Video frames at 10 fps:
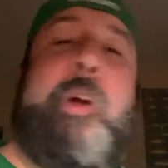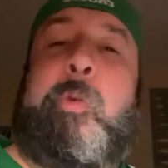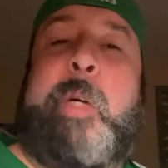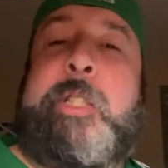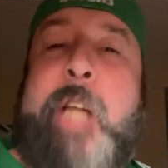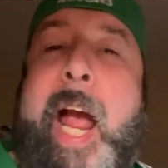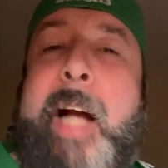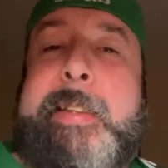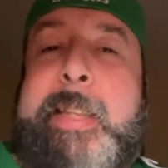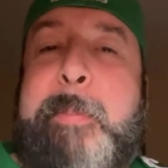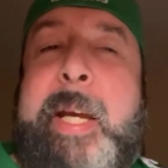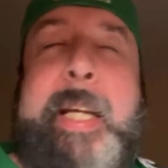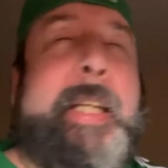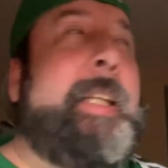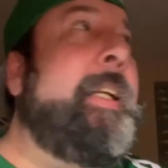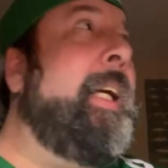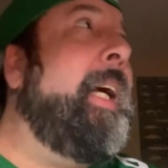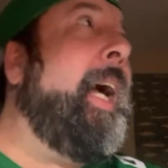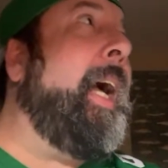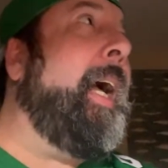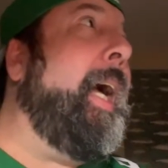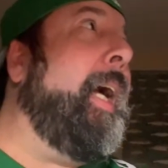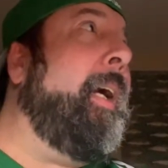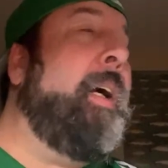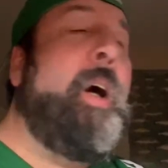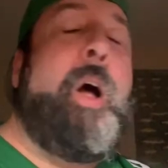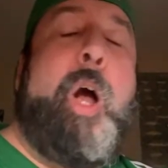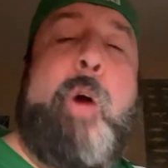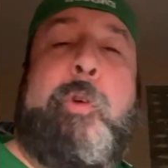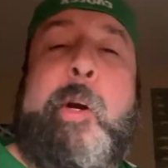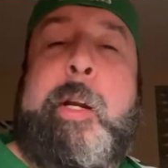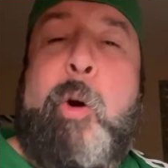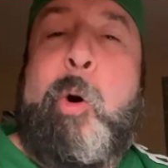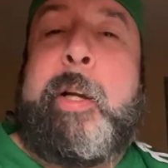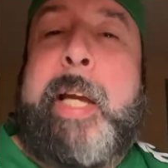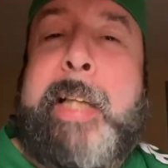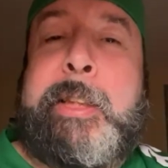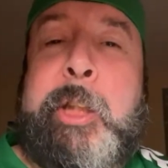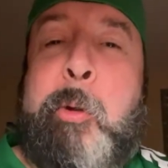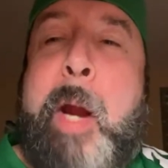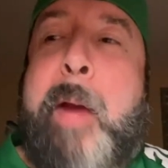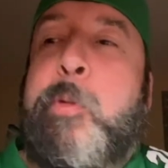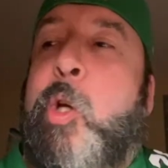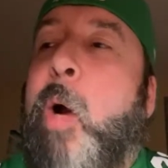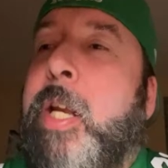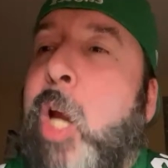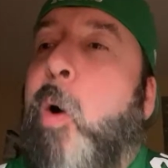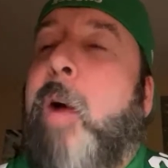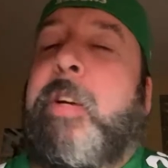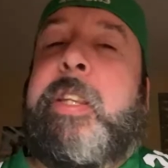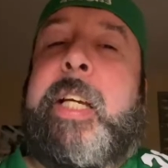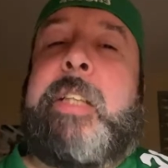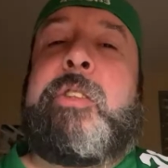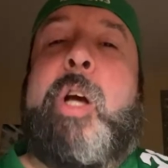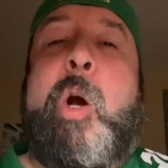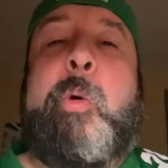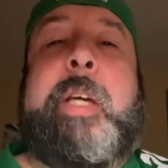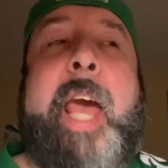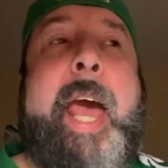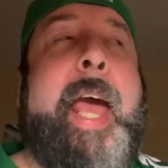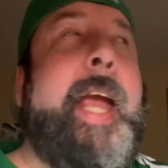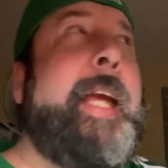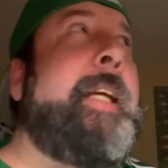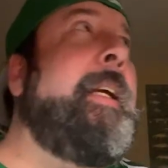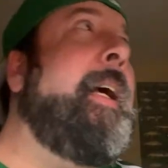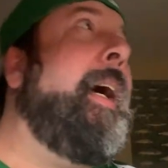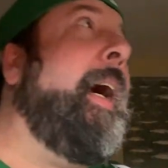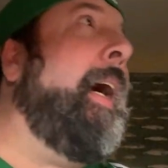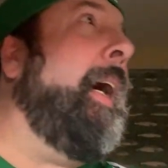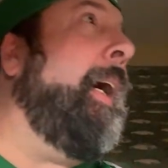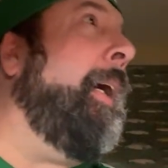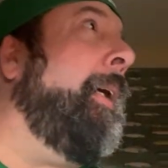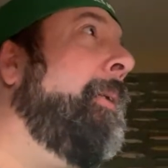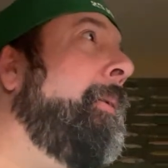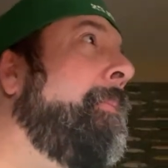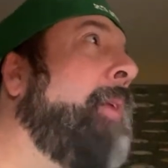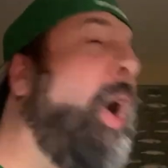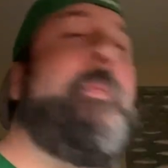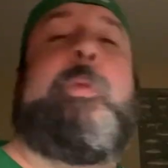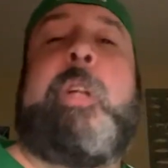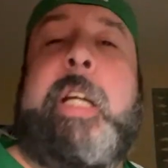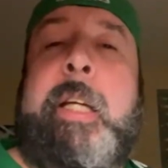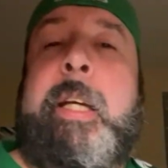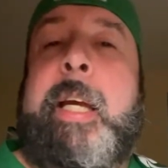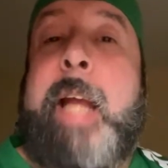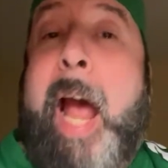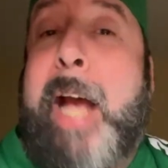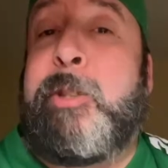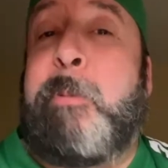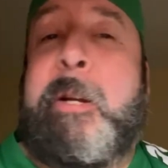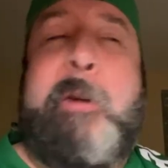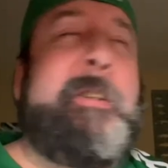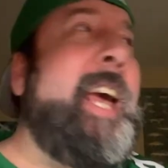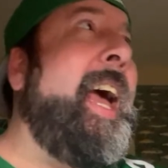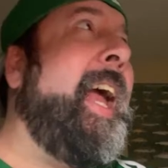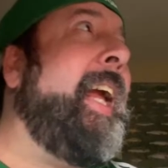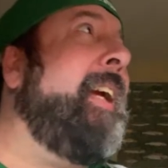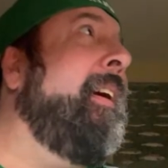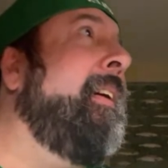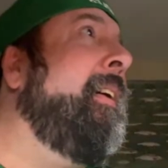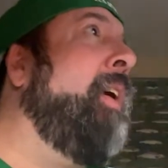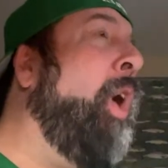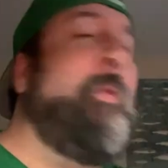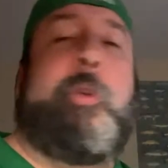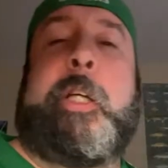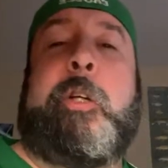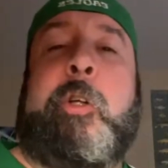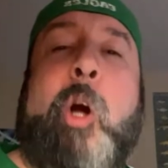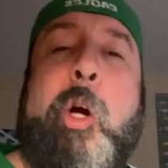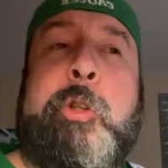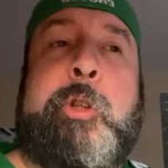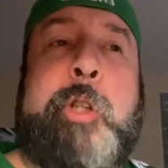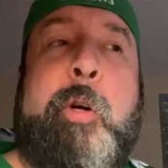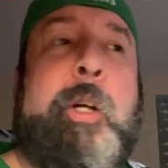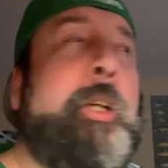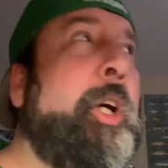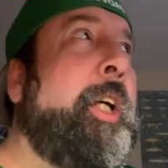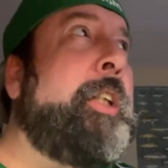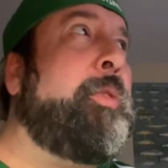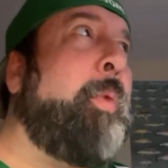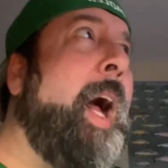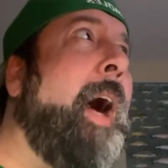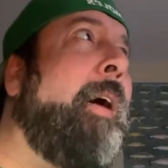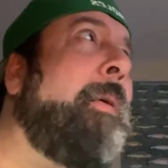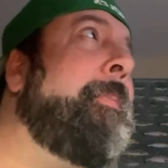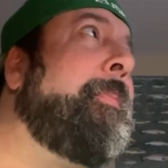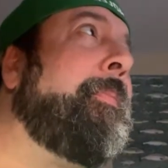reach out to me over on Instagram, so I know everything is okay. Hopefully, it has been okay. Hopefully, your girls are doing good as well.